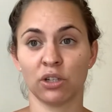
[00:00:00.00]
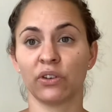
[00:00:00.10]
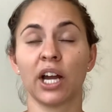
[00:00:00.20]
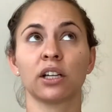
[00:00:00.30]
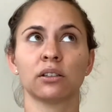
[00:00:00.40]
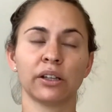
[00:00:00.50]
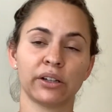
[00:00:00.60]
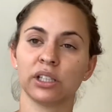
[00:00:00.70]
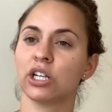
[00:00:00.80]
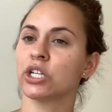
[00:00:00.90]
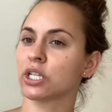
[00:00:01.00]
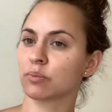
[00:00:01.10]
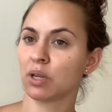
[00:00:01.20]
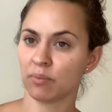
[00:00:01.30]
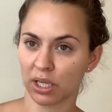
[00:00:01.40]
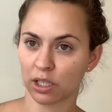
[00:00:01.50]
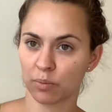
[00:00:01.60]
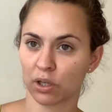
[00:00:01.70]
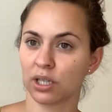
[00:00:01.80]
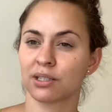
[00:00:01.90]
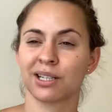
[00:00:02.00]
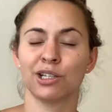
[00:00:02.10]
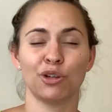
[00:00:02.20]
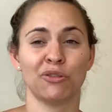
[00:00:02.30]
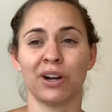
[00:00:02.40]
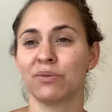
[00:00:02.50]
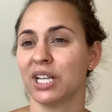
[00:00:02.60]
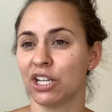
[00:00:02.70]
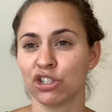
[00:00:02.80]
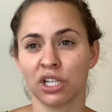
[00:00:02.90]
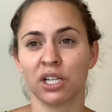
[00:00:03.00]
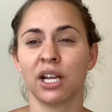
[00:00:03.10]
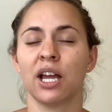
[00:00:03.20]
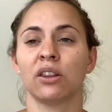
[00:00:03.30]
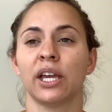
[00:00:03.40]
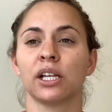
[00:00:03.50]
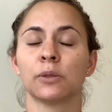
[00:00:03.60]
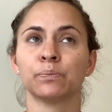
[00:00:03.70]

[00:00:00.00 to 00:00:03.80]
if I could literally just be a makeup artist and do foundation and like